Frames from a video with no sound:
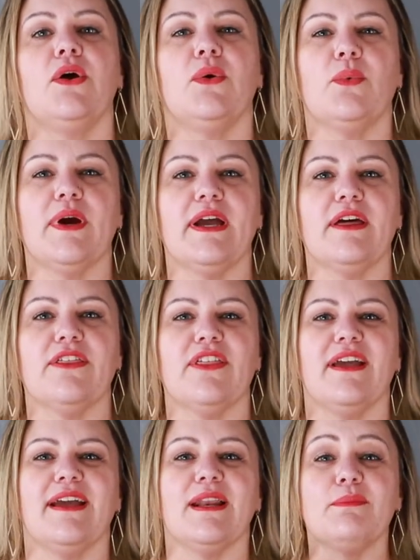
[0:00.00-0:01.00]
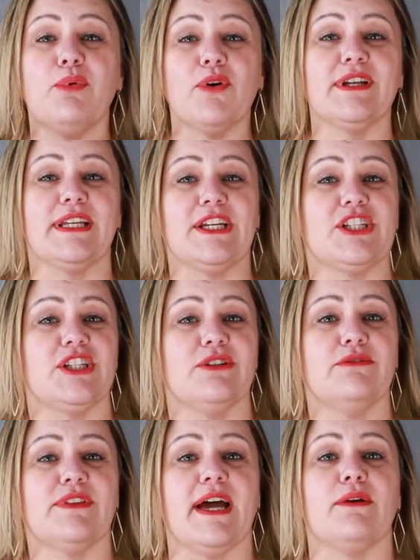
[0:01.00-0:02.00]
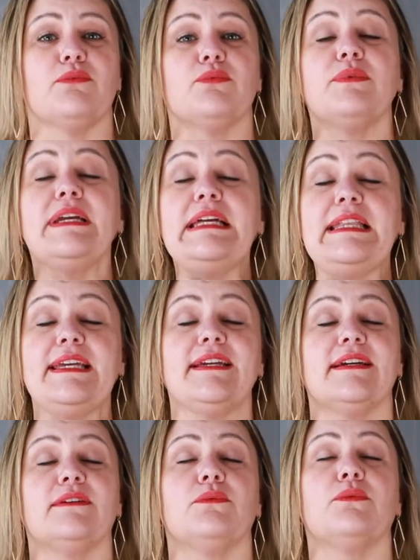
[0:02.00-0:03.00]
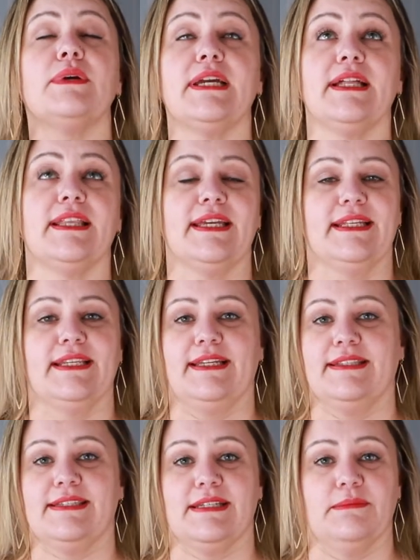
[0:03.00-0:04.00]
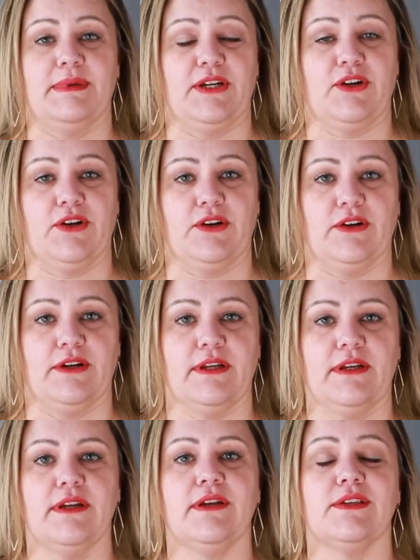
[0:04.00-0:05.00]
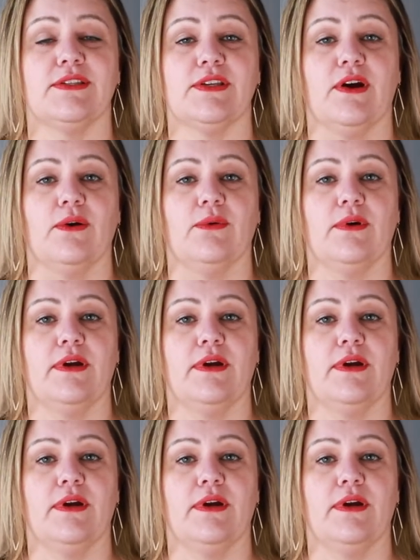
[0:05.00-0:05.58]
with an important issue that really needs to be heard. So,